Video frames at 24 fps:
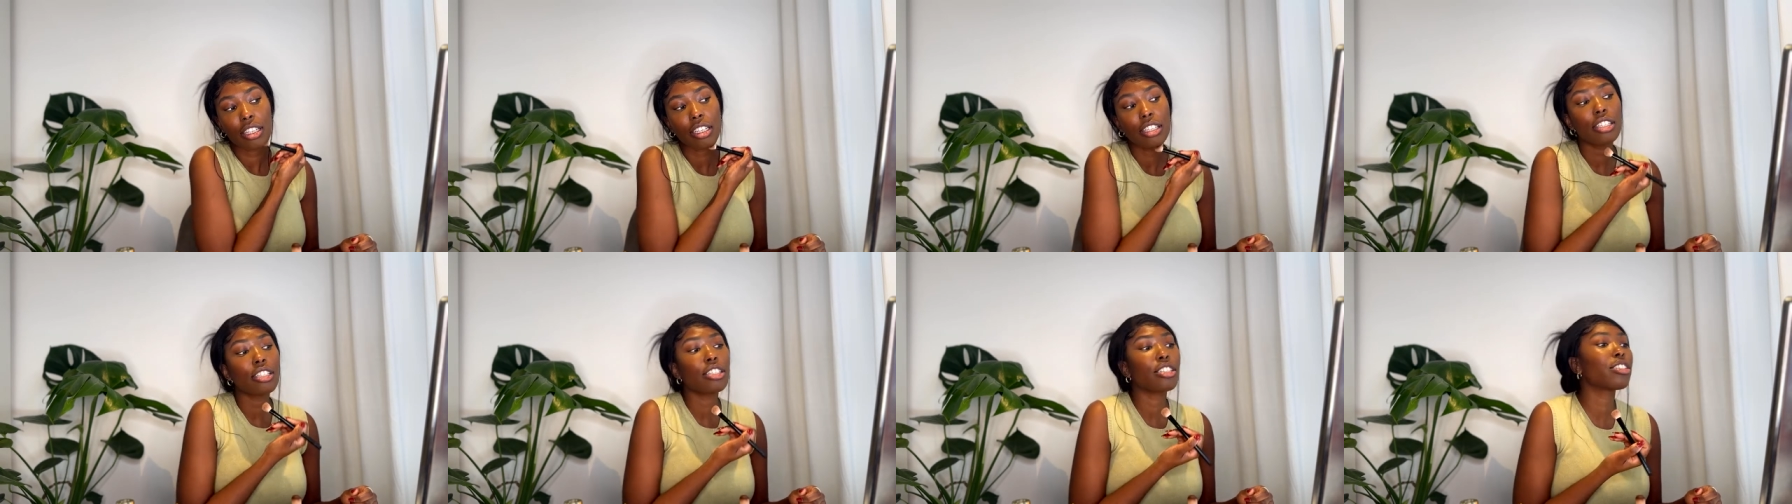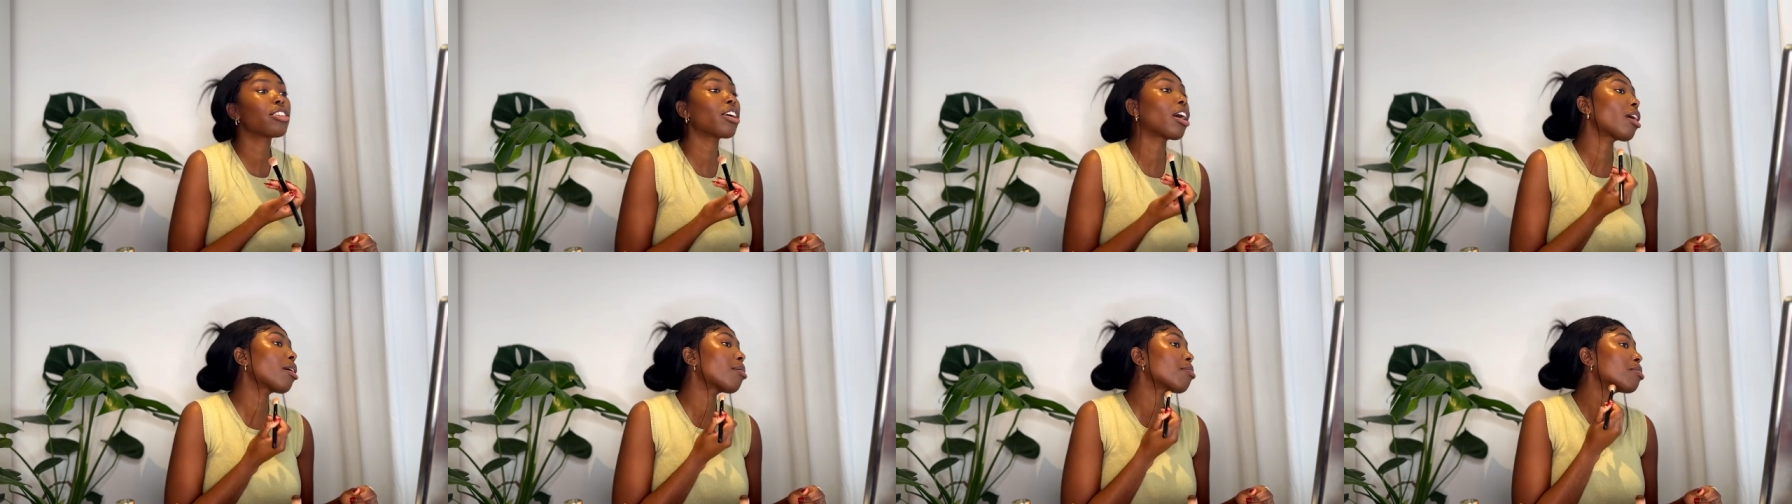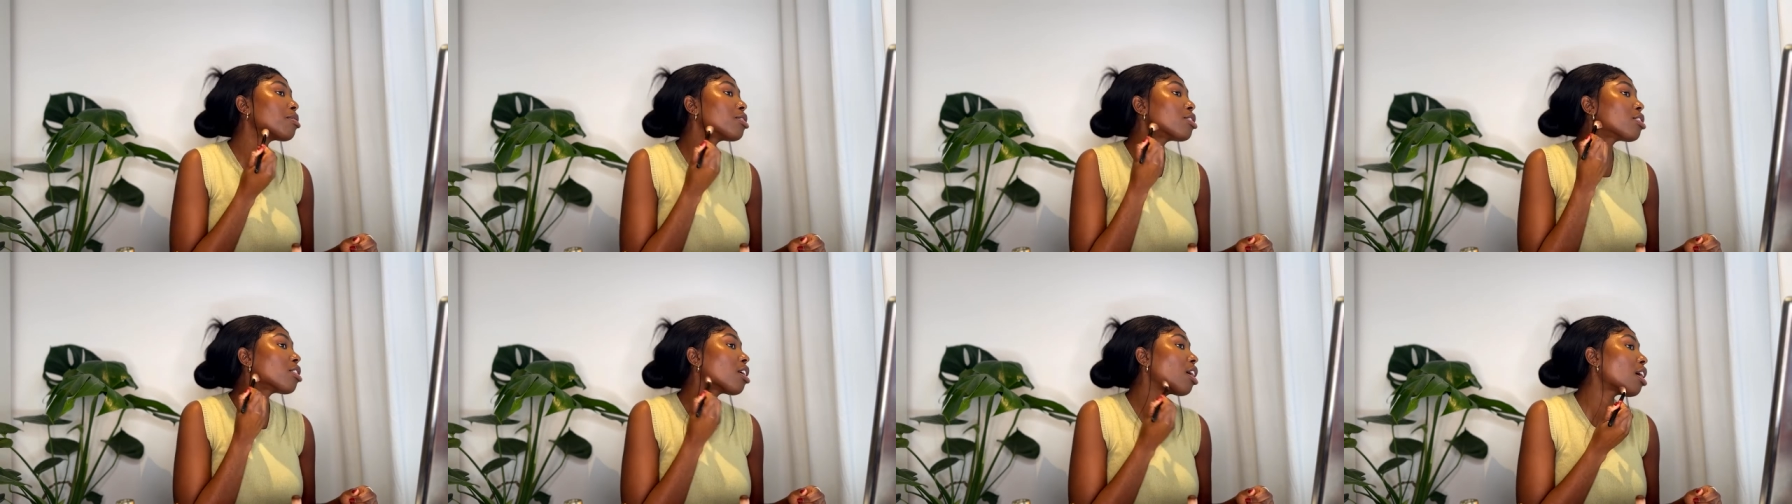sharp
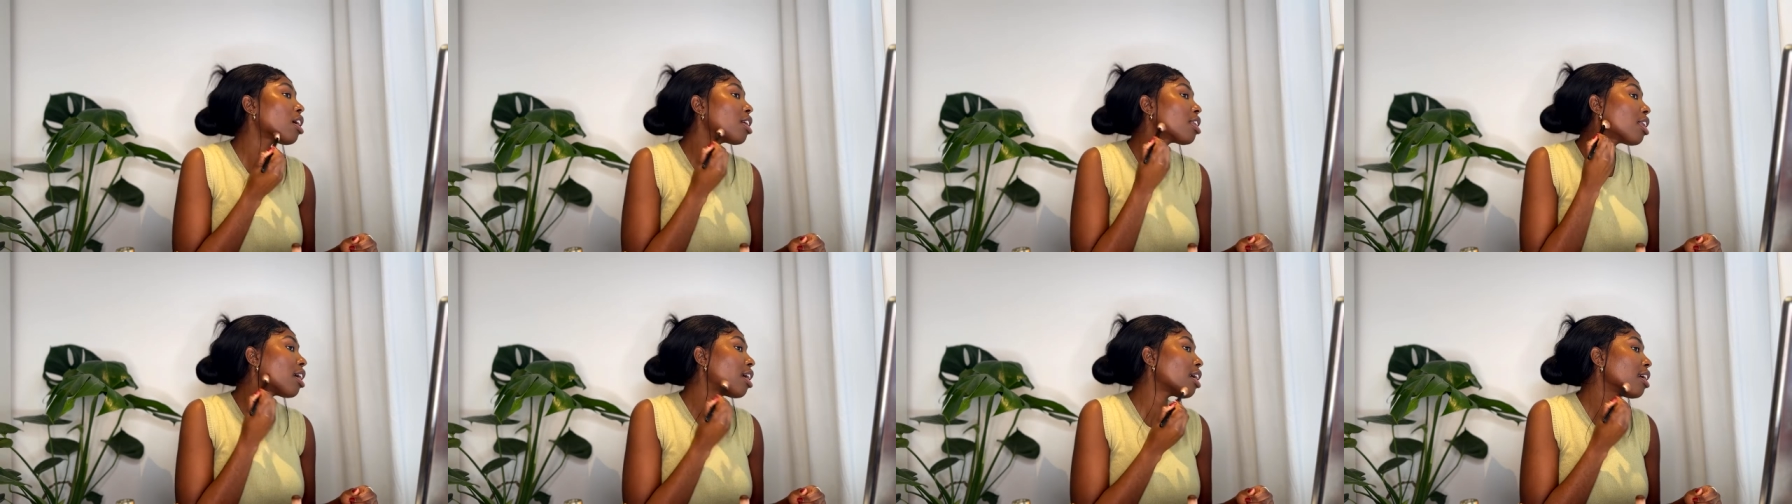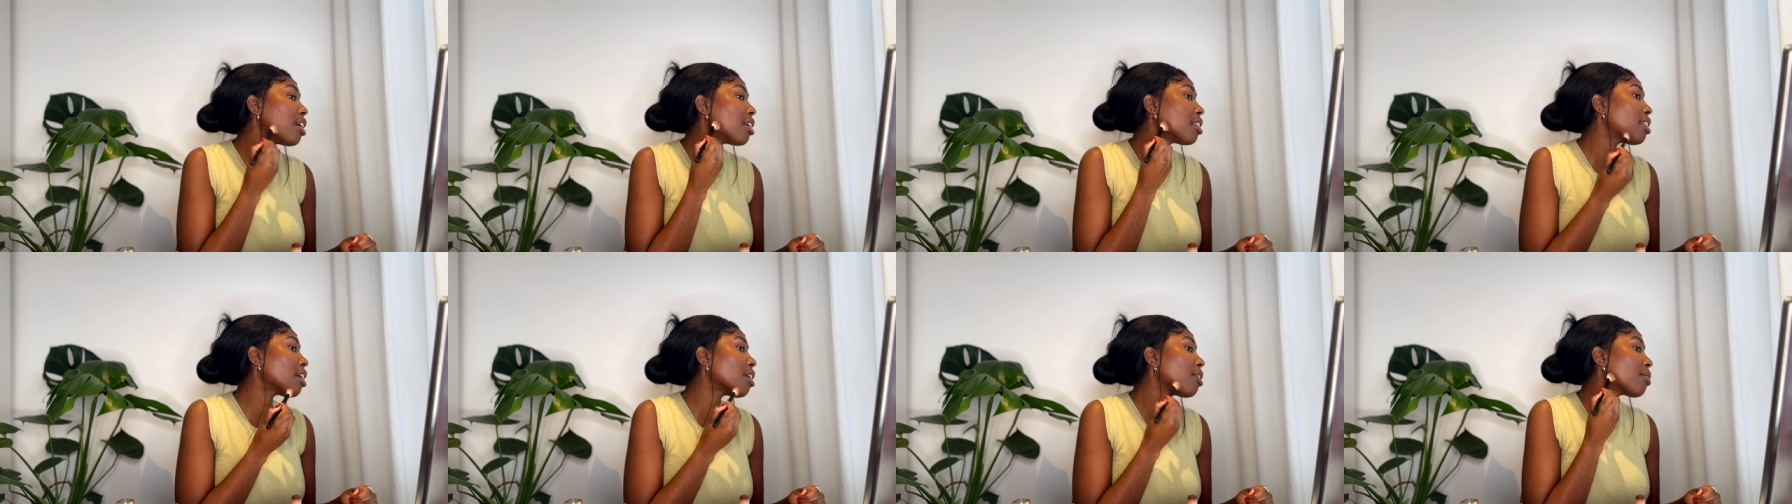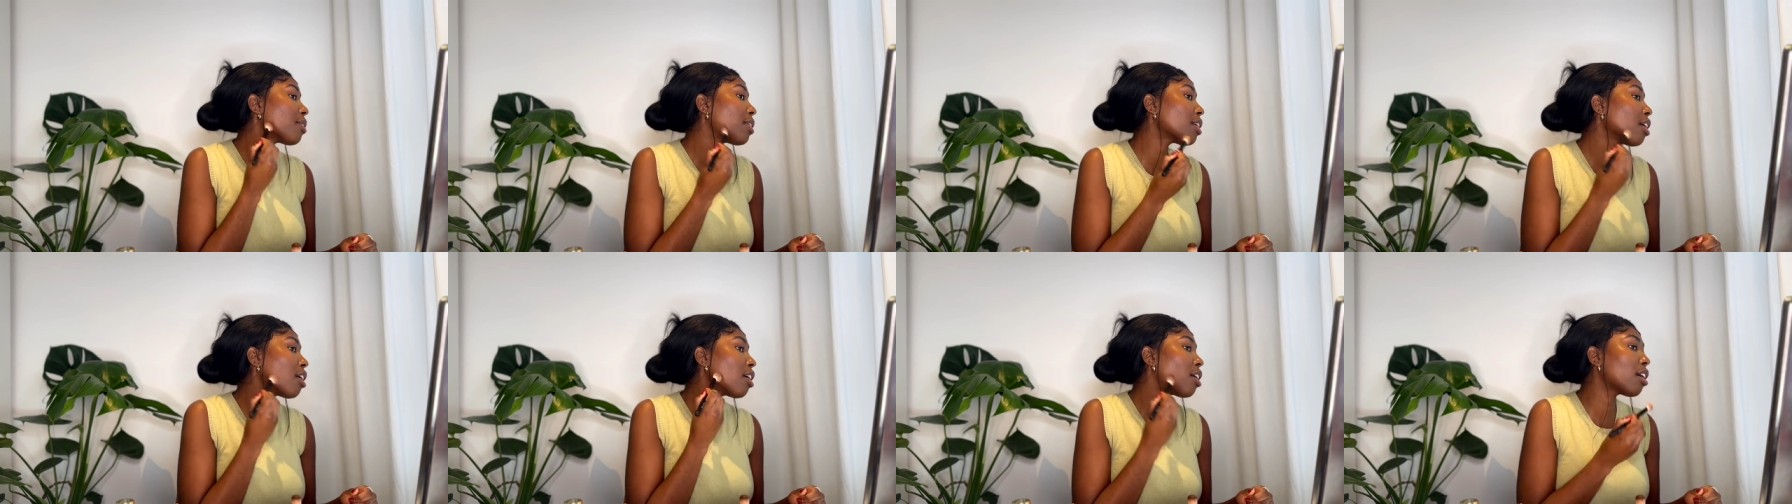jawline that
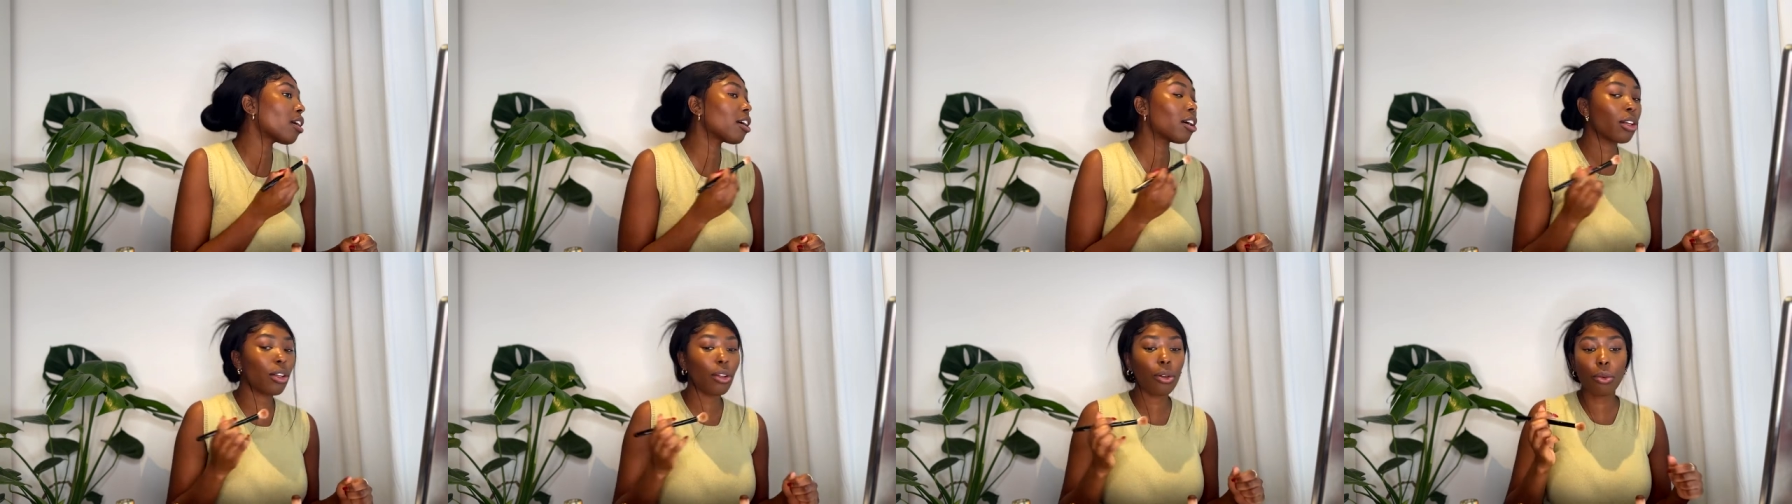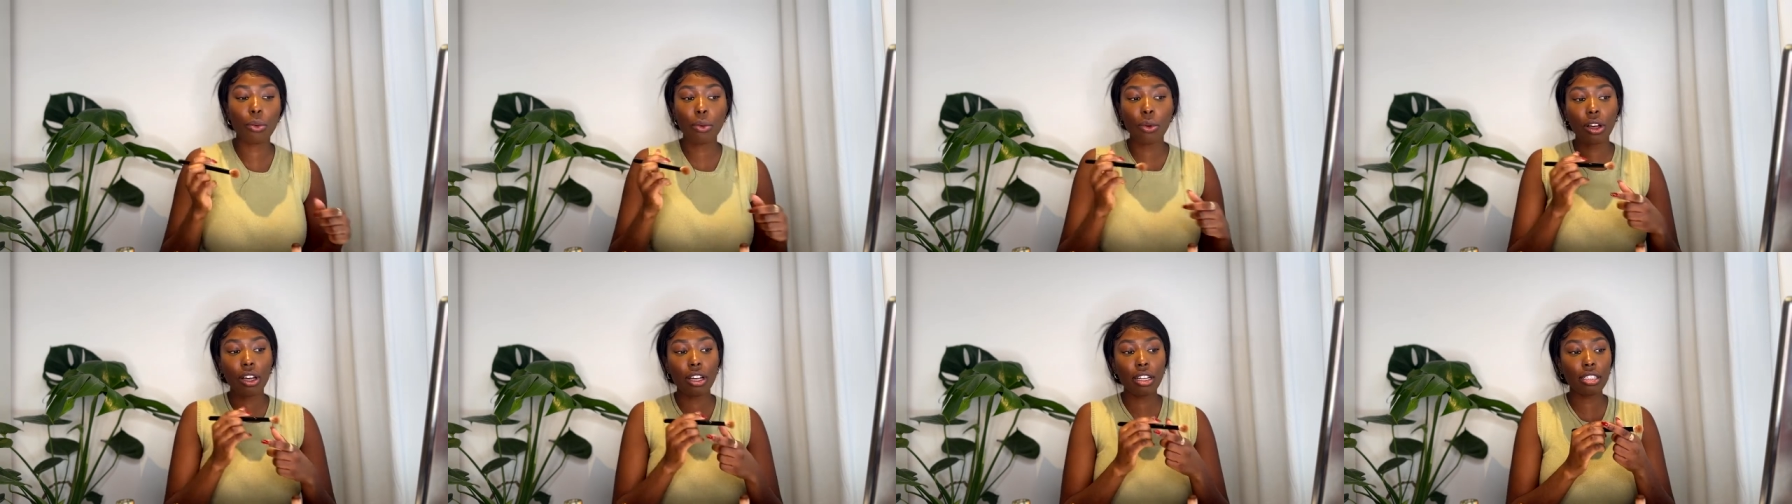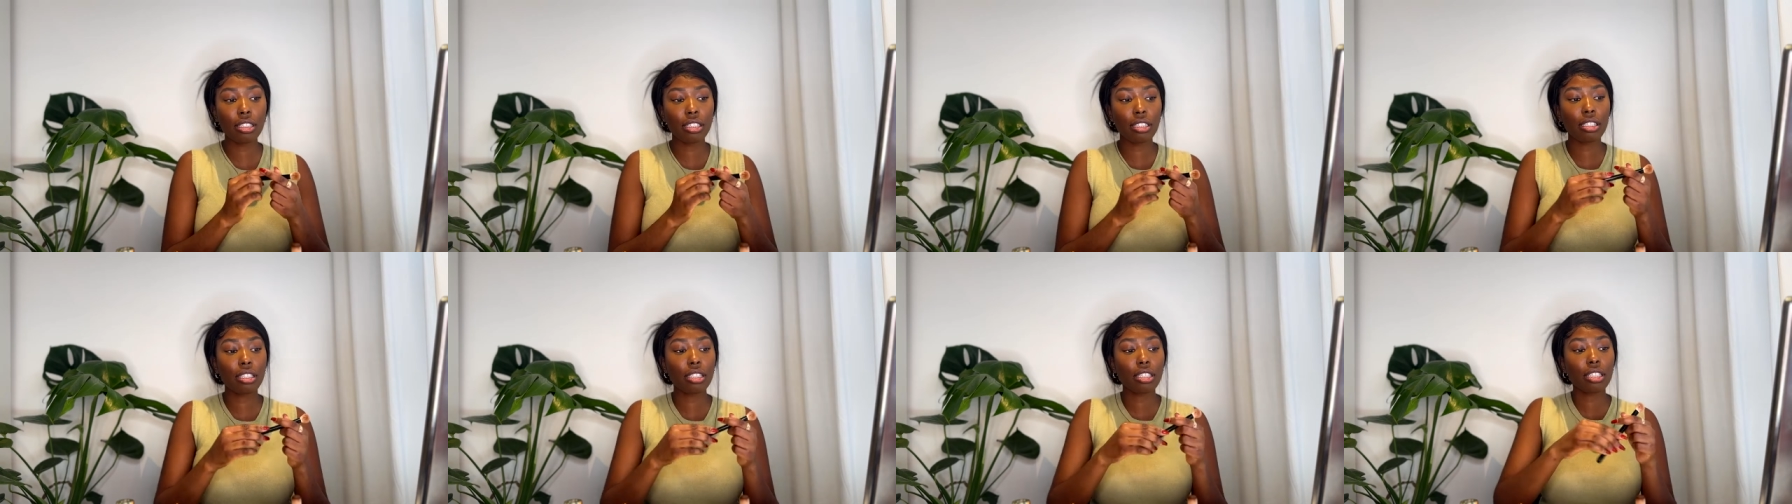we all
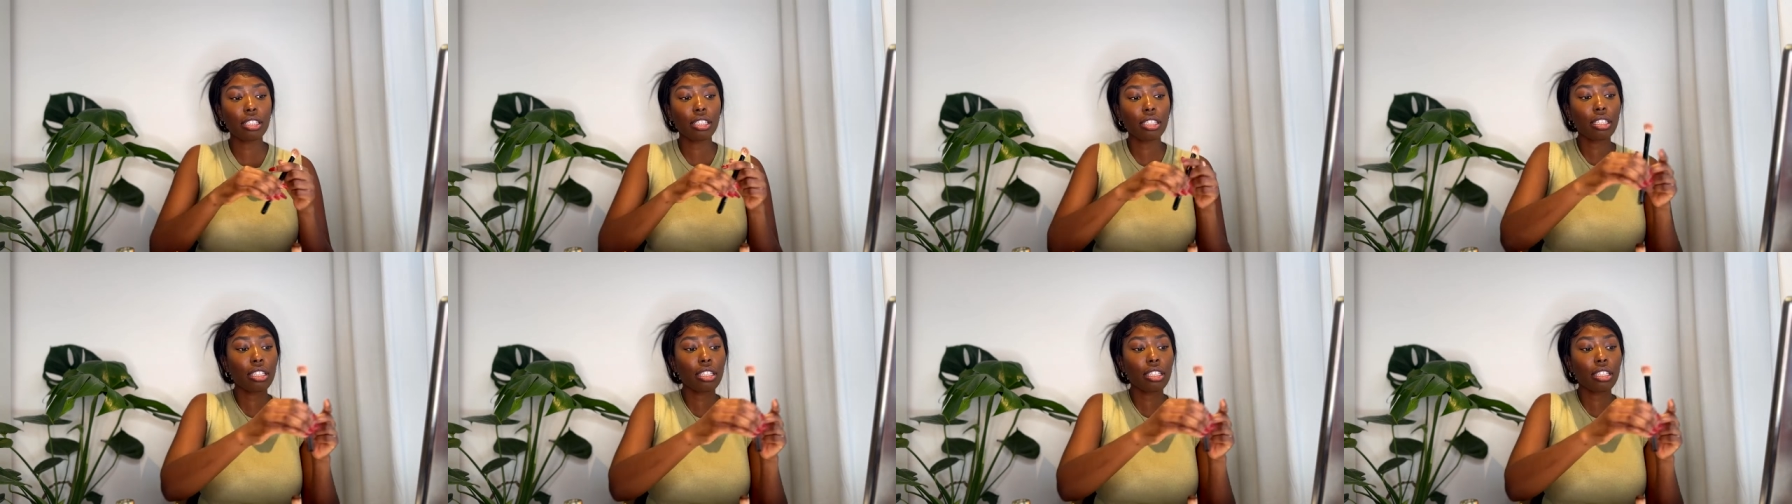want.